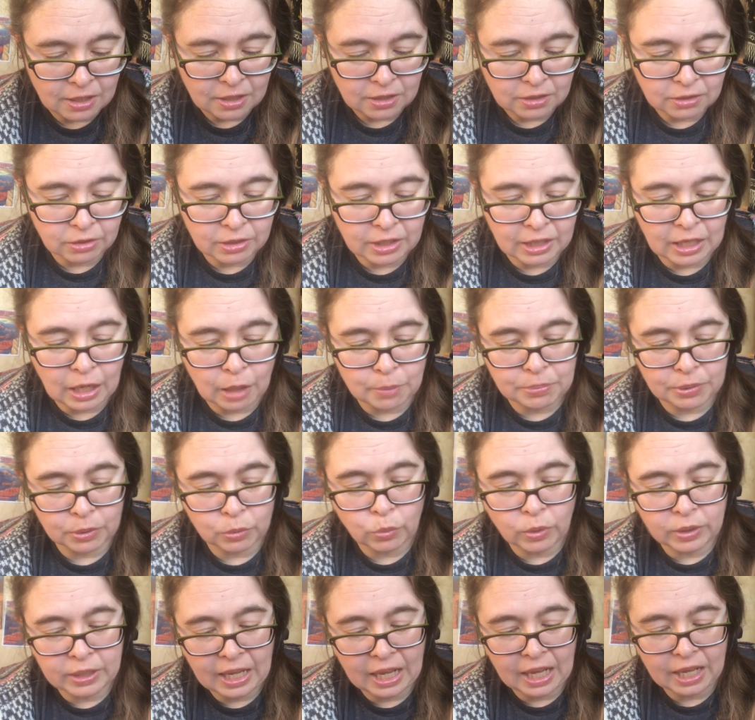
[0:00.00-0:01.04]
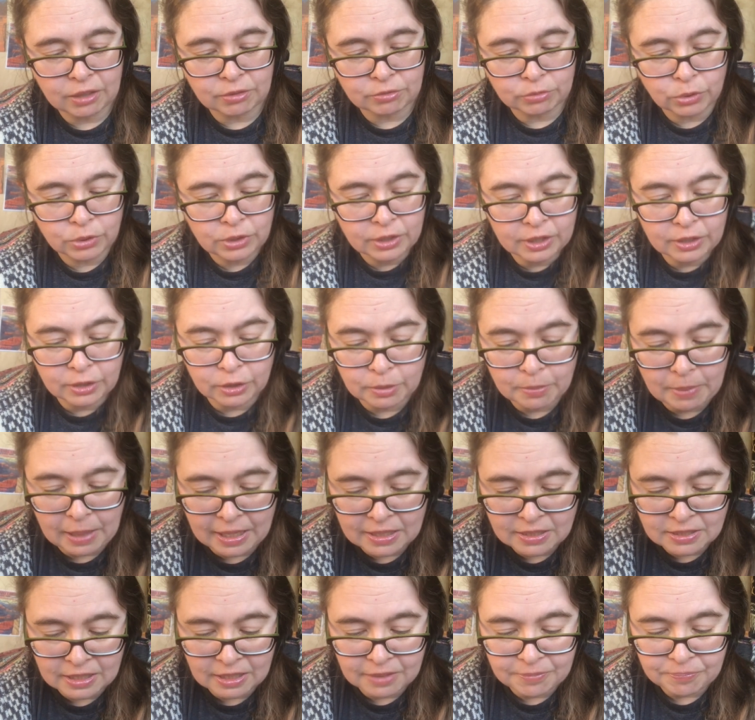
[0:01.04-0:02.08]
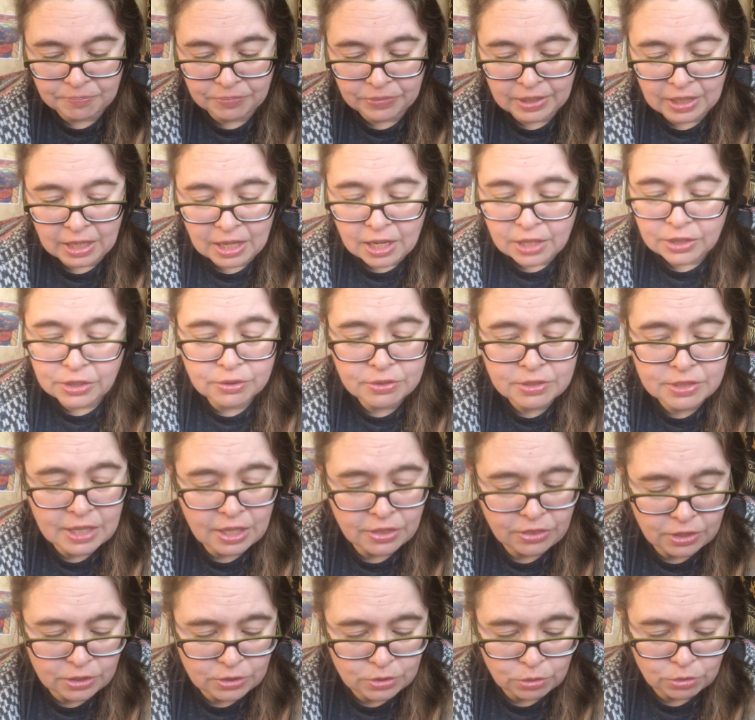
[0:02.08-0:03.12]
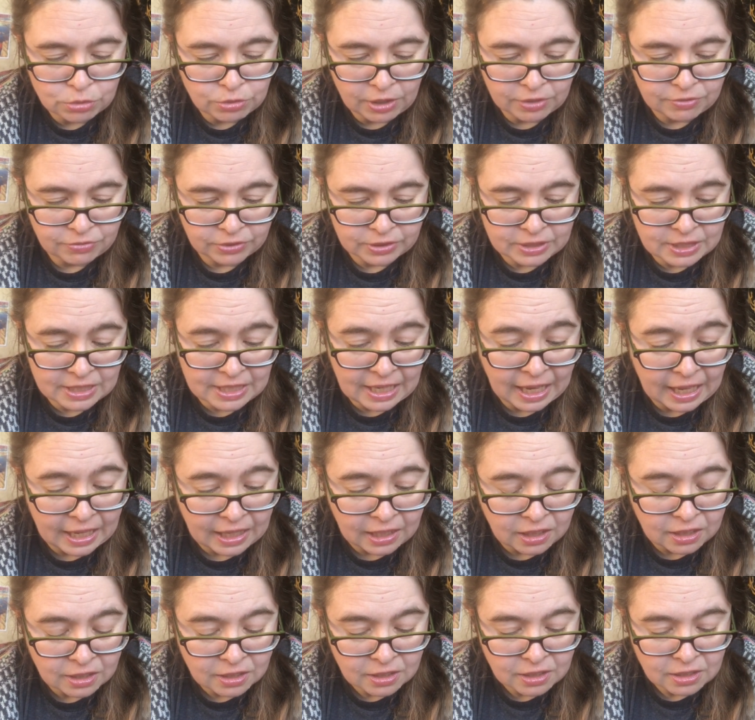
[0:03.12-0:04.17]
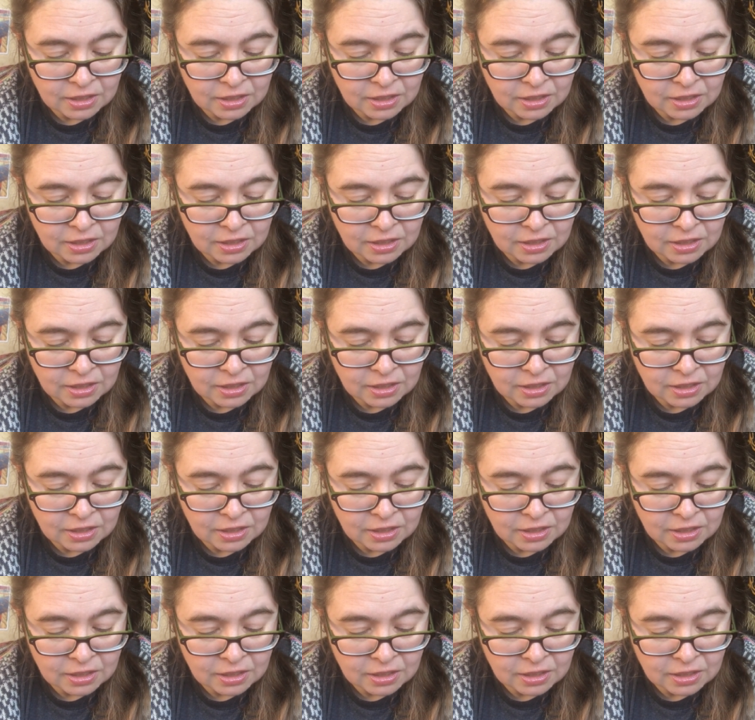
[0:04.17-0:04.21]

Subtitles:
looking up and one hand rooted in her basket. "There's nothing so dreadful today."